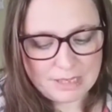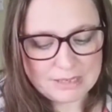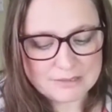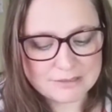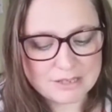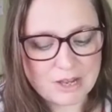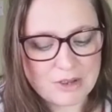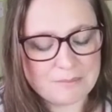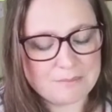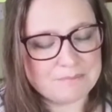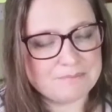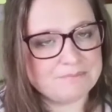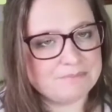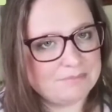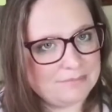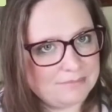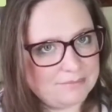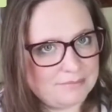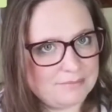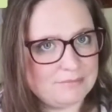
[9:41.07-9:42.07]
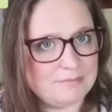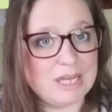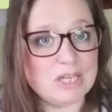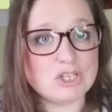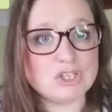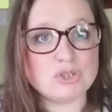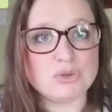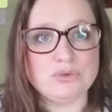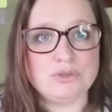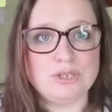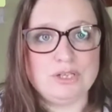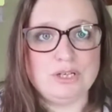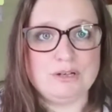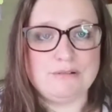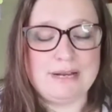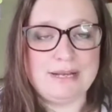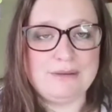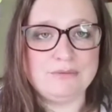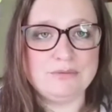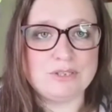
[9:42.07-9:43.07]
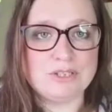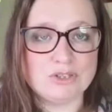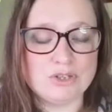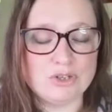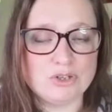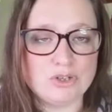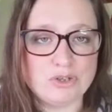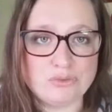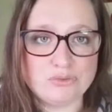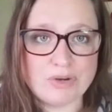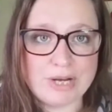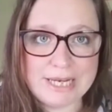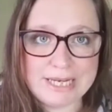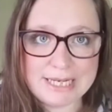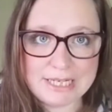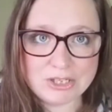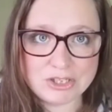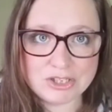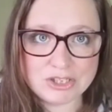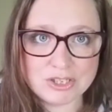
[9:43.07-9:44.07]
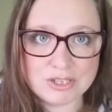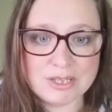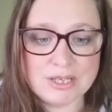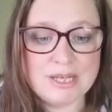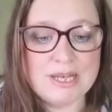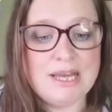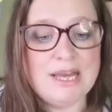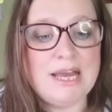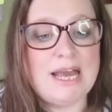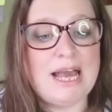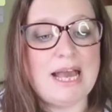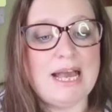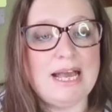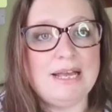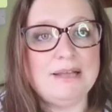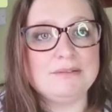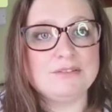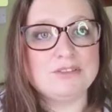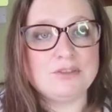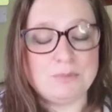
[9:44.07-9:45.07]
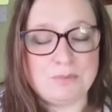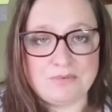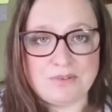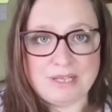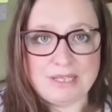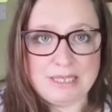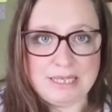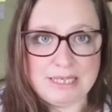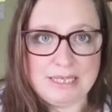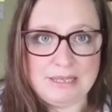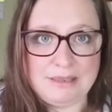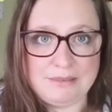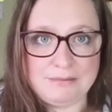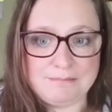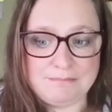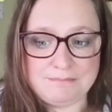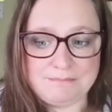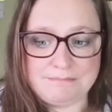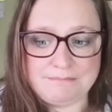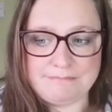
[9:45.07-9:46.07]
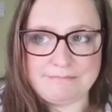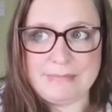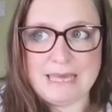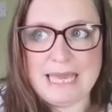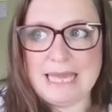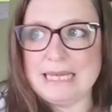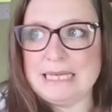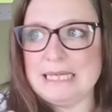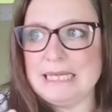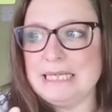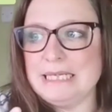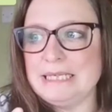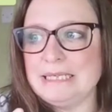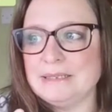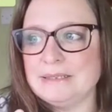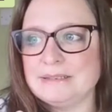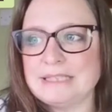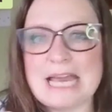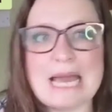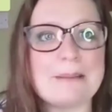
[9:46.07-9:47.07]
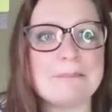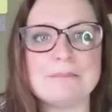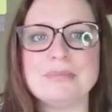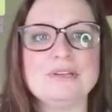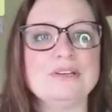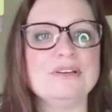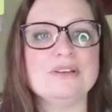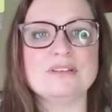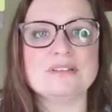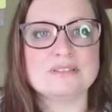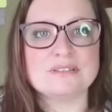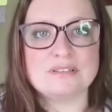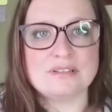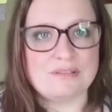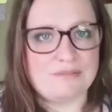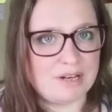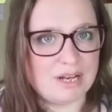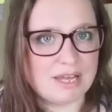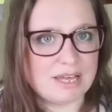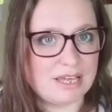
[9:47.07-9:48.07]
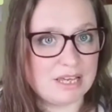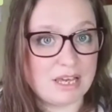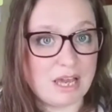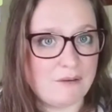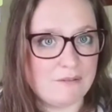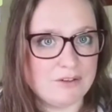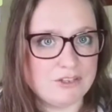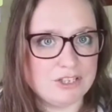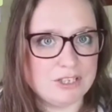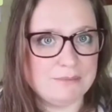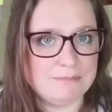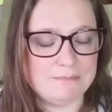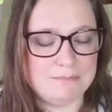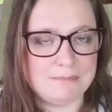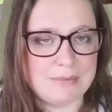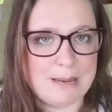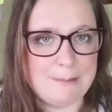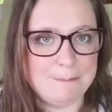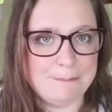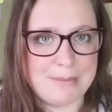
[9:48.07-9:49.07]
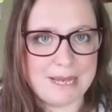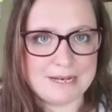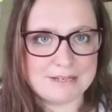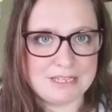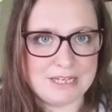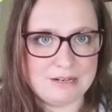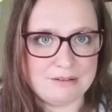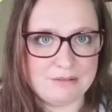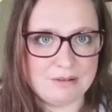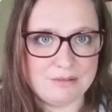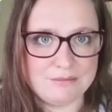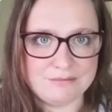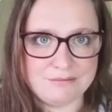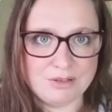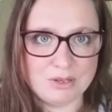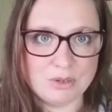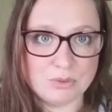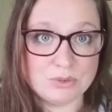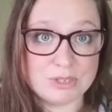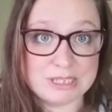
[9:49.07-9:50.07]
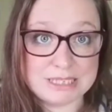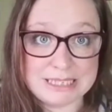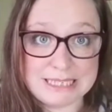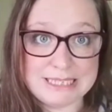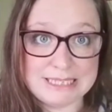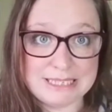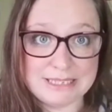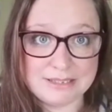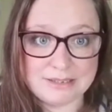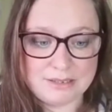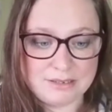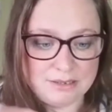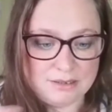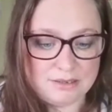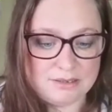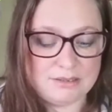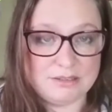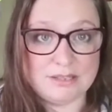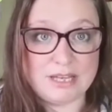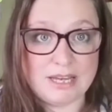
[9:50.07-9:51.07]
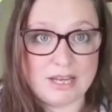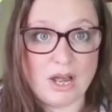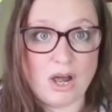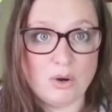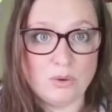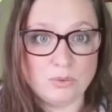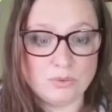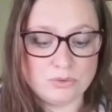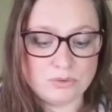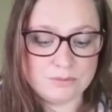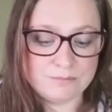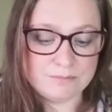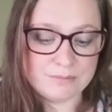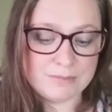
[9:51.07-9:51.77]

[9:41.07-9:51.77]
So make sure that your ground has got good drainage, and to prevent any dampness, if you like, encouraging bacteria and fungal diseases to take hold.